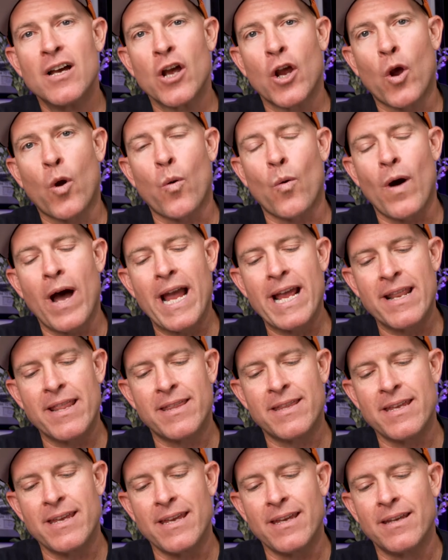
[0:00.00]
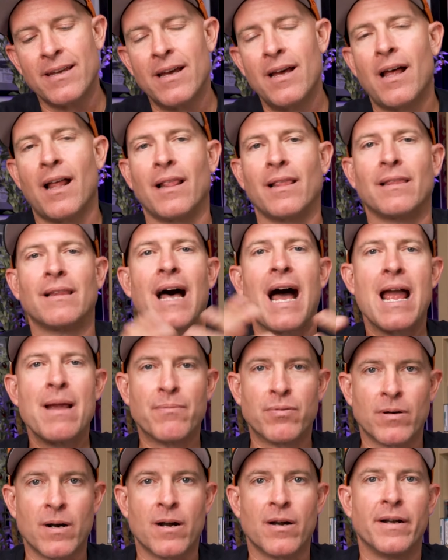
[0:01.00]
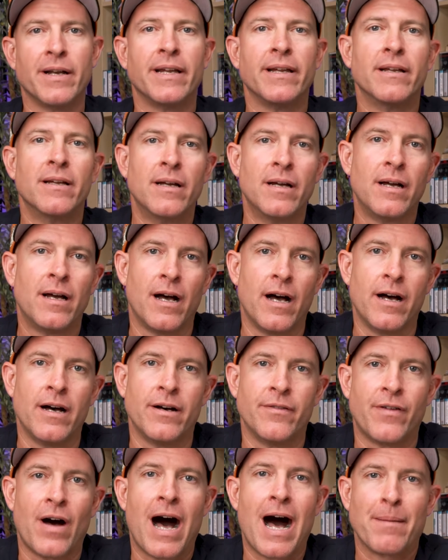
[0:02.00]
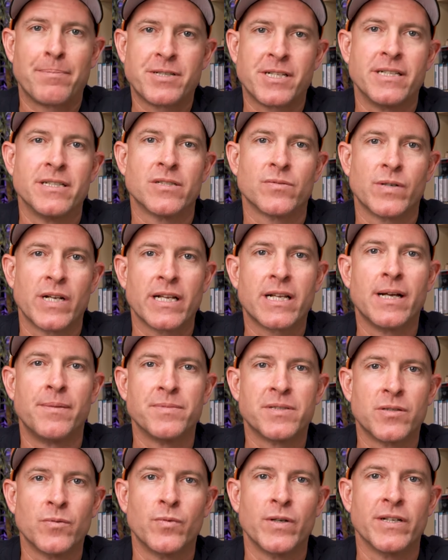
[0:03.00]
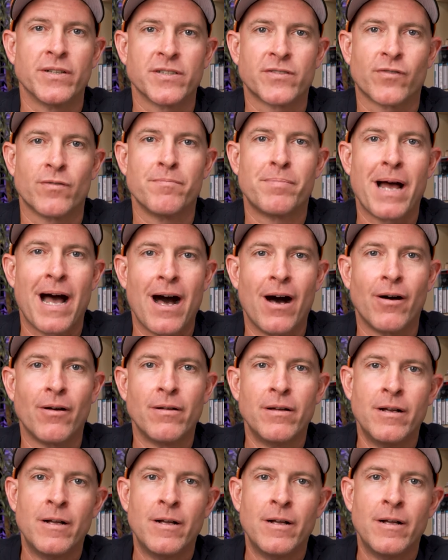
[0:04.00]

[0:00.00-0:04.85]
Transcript: quite the library of options when it comes to wheels from Powell.